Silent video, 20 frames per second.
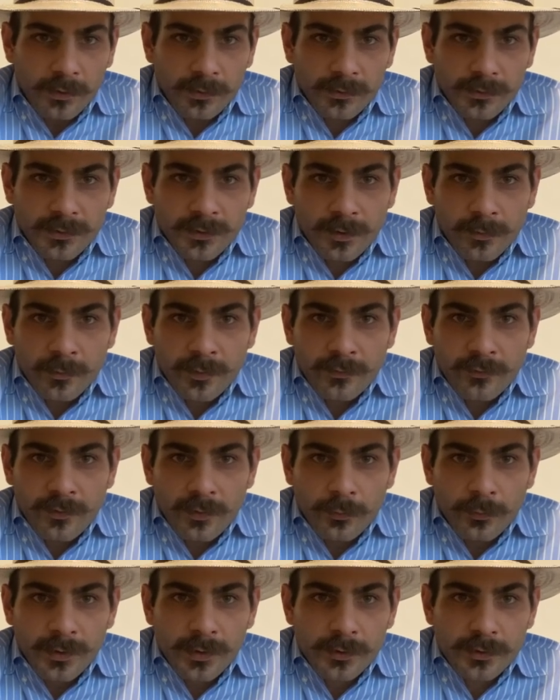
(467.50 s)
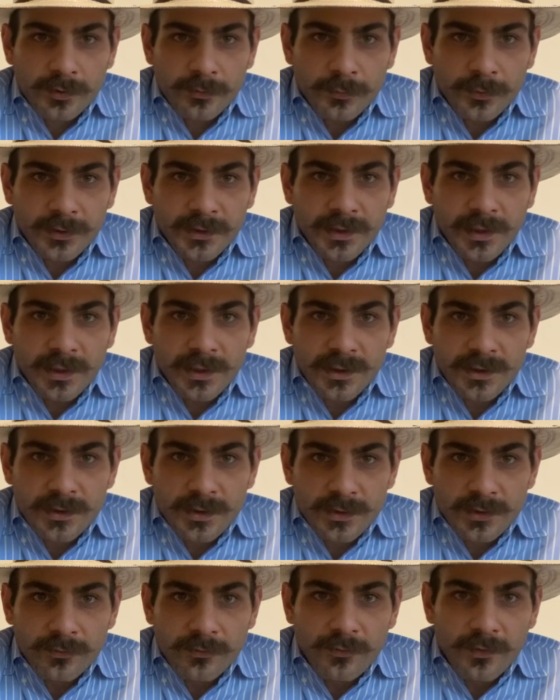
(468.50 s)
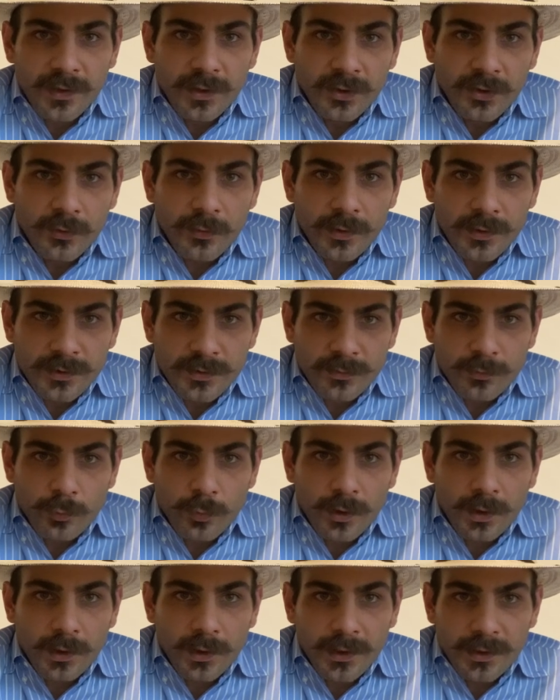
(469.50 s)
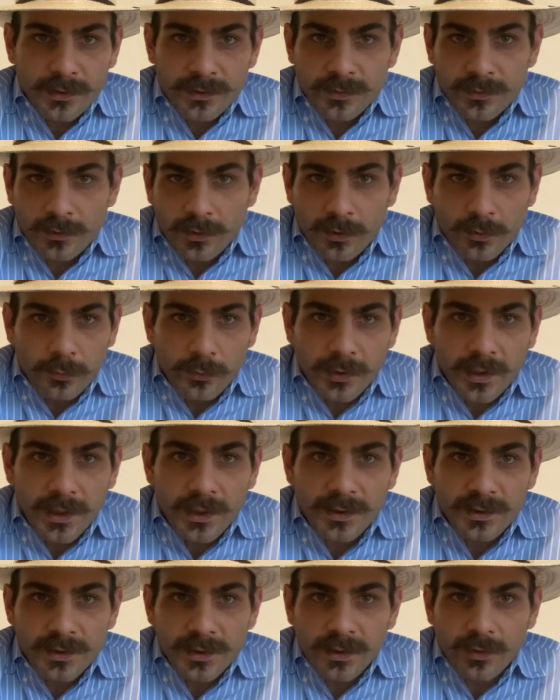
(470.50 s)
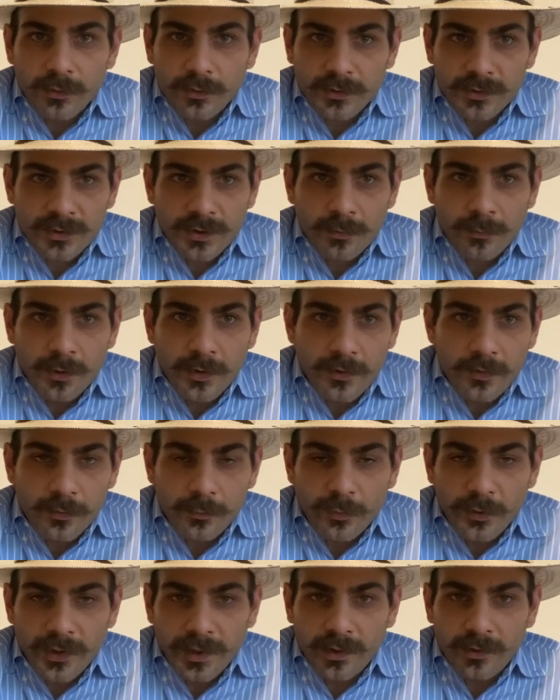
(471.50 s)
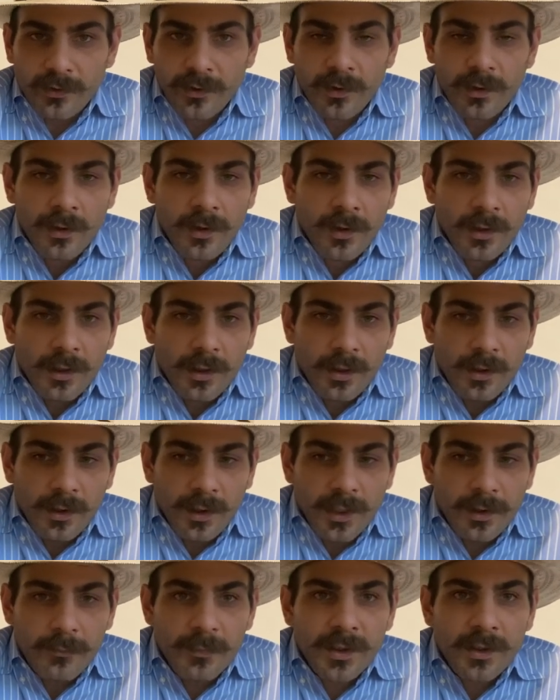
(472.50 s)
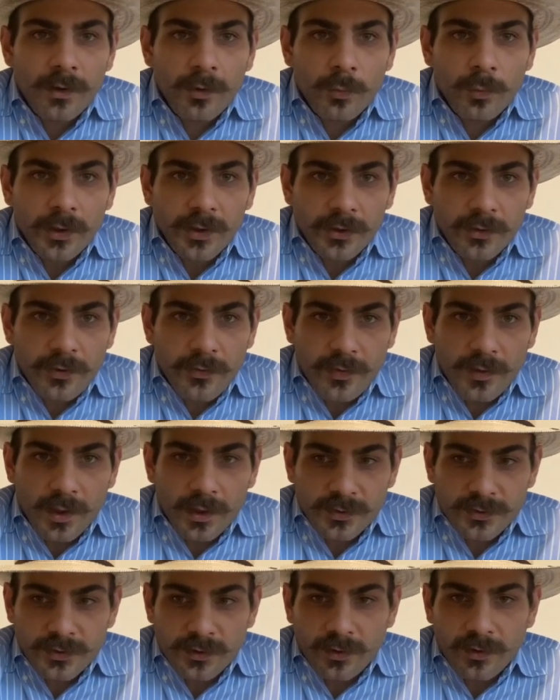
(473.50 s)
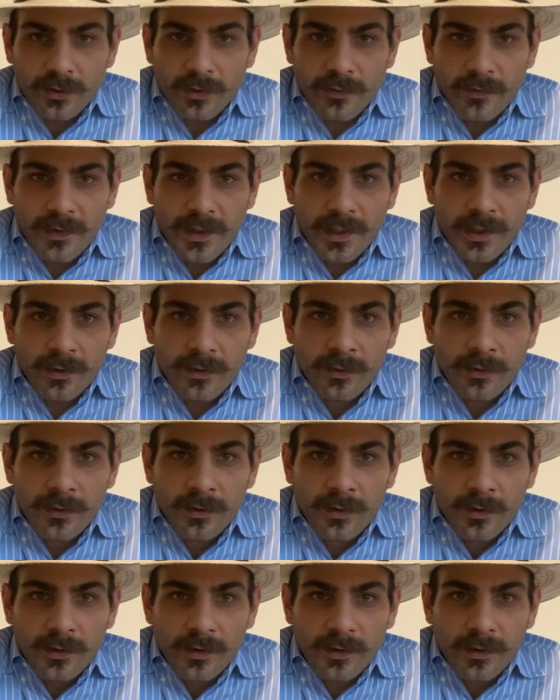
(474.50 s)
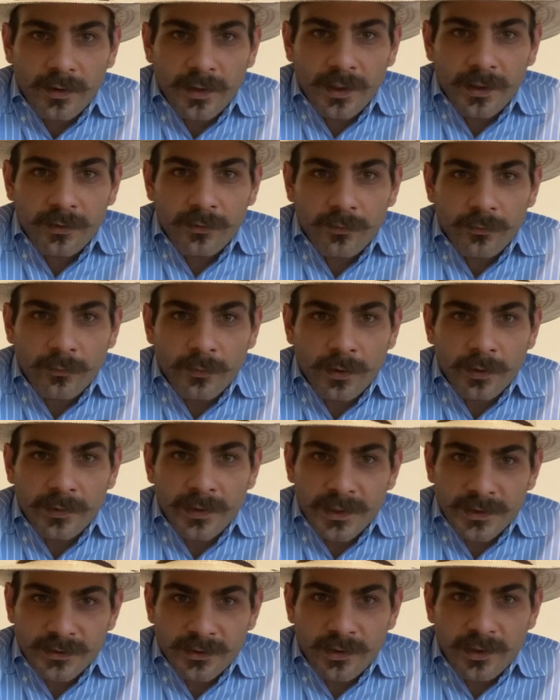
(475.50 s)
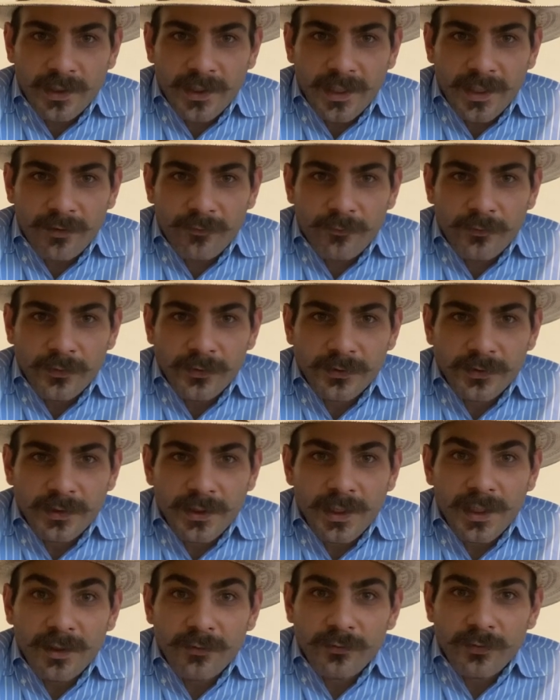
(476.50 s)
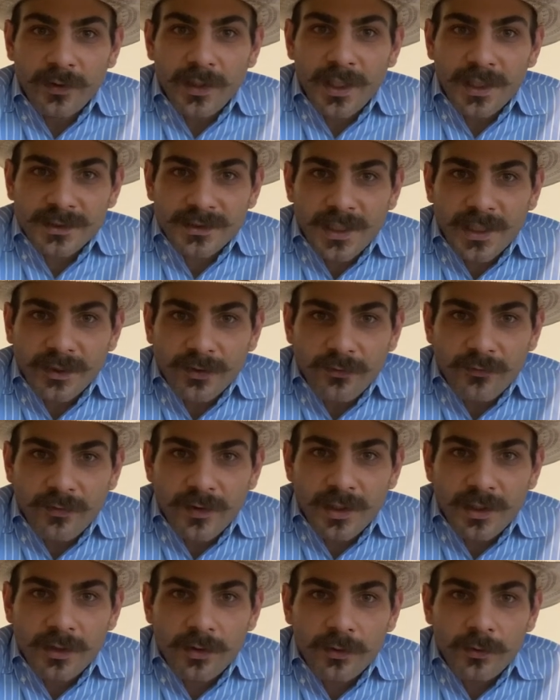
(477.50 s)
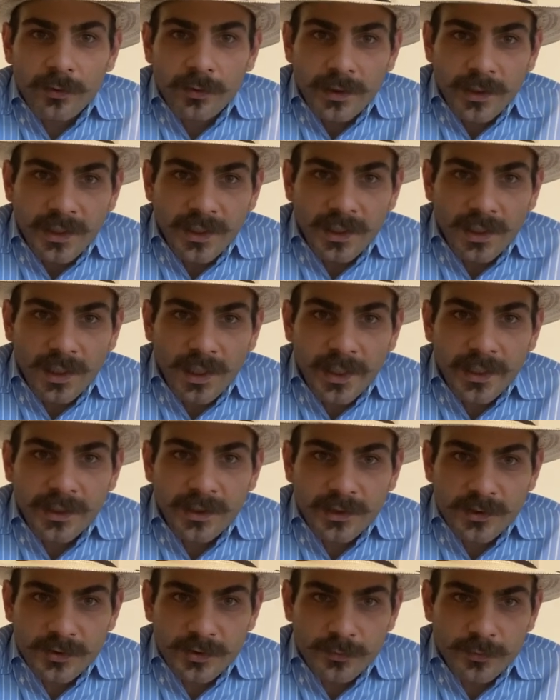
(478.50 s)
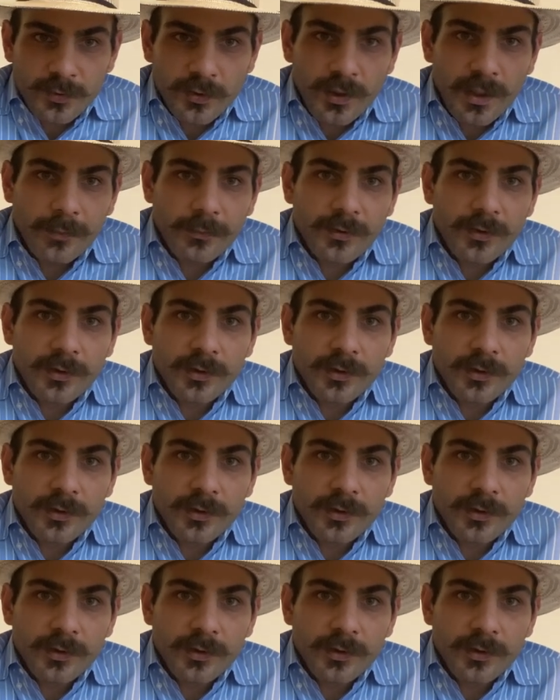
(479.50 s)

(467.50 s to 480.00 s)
some of the Rios of Mercedes doesn't fit you as well as Lucchese or some other brand. Let me know what your thoughts are on that. All right, well, that's all I have for you today. If you guys like the video, hit like and subscribe to